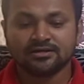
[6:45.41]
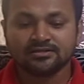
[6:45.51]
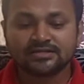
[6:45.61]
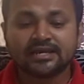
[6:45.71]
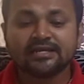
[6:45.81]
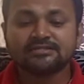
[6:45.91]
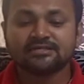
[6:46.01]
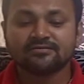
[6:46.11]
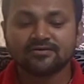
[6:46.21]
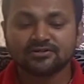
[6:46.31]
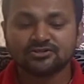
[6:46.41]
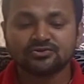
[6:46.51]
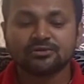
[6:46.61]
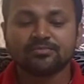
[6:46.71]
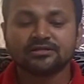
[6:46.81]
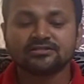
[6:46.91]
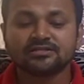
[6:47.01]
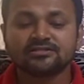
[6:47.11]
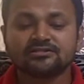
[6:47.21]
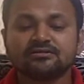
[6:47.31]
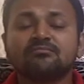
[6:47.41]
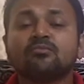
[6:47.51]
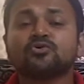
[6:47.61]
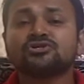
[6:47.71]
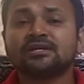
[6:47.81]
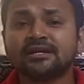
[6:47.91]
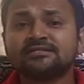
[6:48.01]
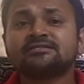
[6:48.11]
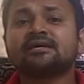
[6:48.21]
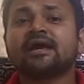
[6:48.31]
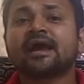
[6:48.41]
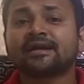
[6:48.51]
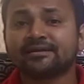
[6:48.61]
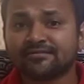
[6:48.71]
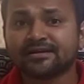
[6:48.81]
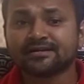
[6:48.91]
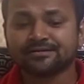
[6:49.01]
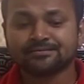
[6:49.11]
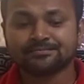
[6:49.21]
Silence refers to the person's motionless activity.